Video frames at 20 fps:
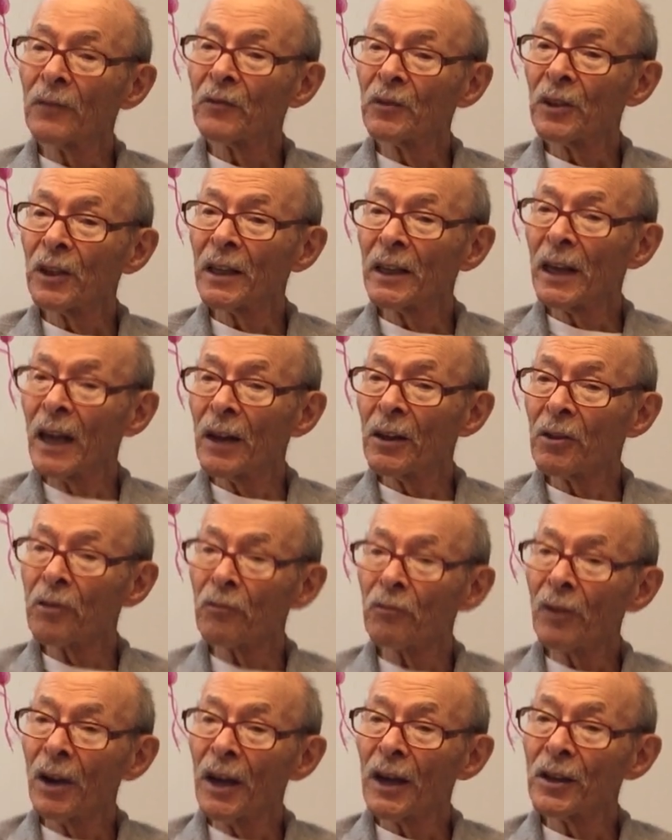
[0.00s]
after the
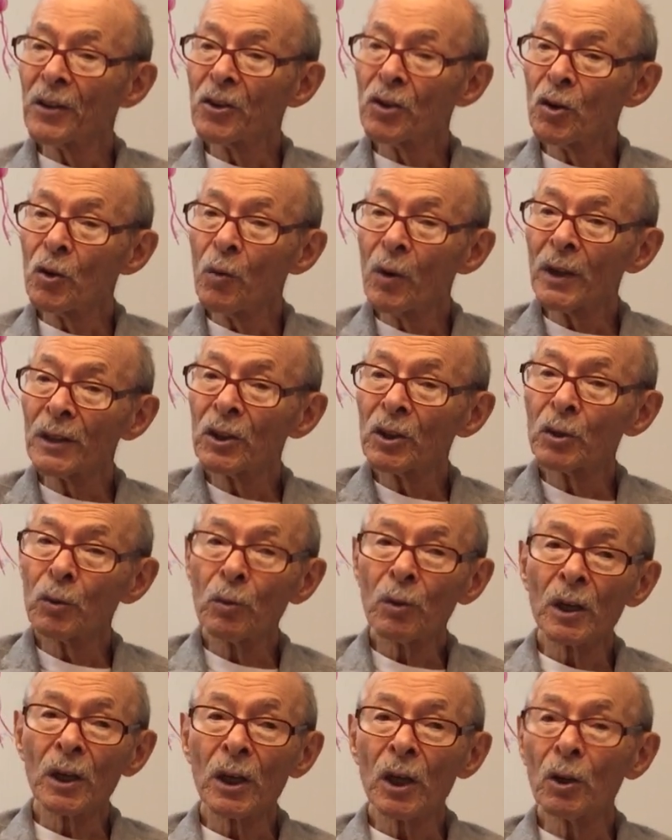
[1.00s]
eighth grade you went to
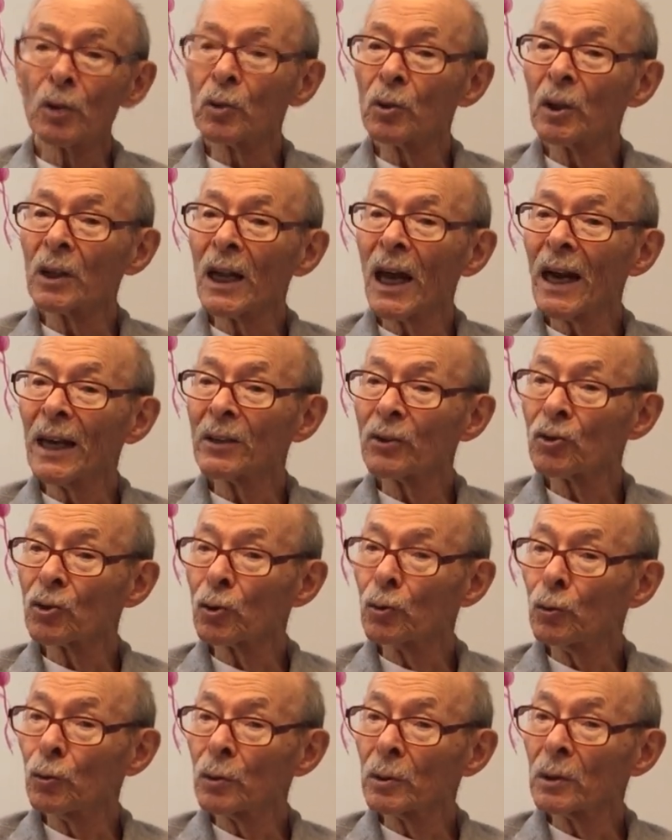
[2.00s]
a local high
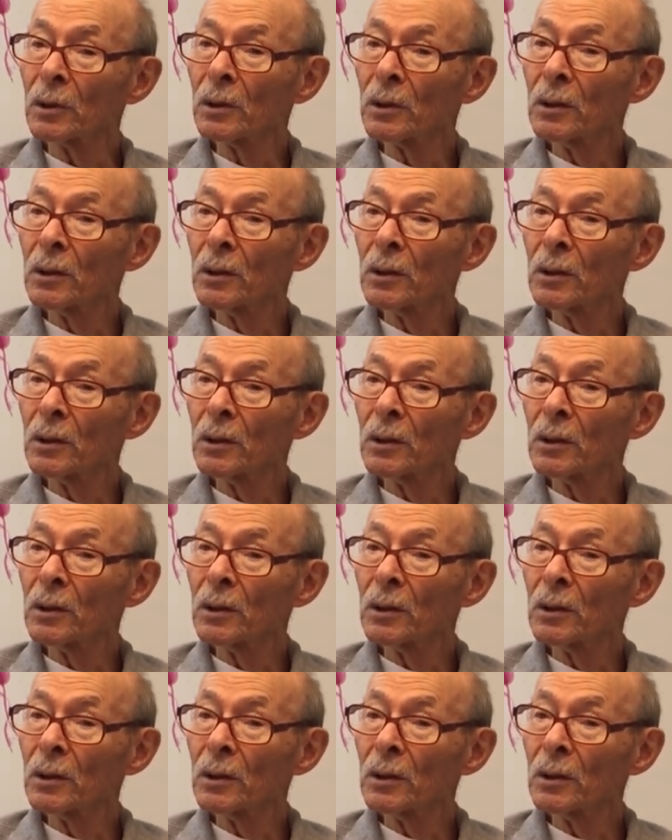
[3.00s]
school.